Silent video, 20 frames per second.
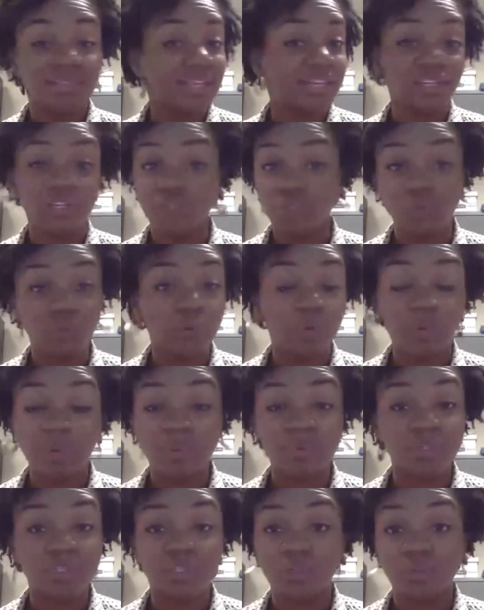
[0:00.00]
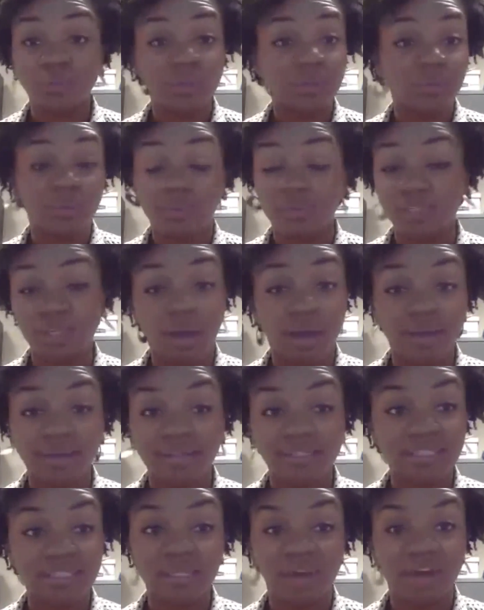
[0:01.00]
They knew what we were doing. We were talking
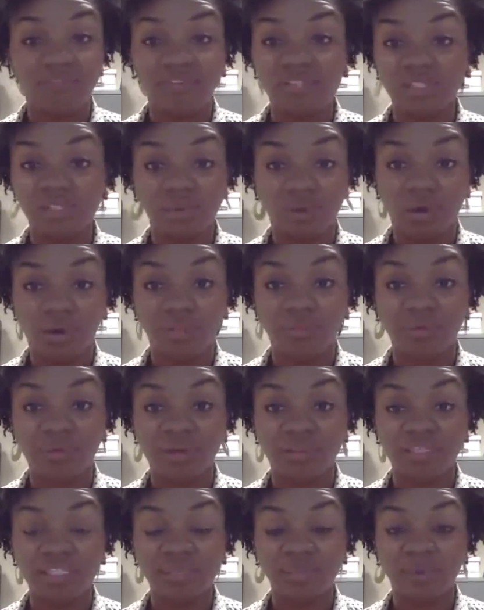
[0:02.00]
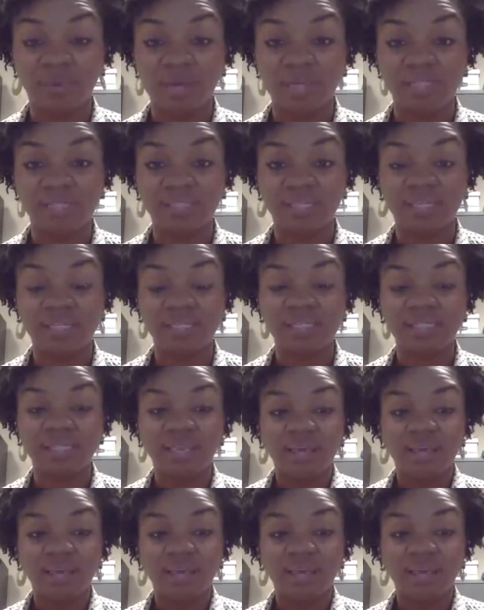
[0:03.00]
to them, obviously, all throughout this process.